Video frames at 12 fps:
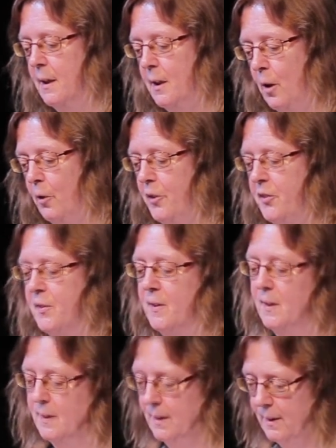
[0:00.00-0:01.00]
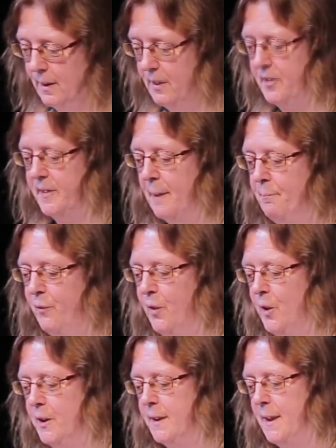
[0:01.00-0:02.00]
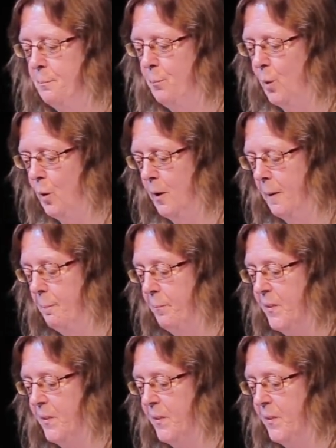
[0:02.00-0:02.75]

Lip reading: goes a step further than Paul.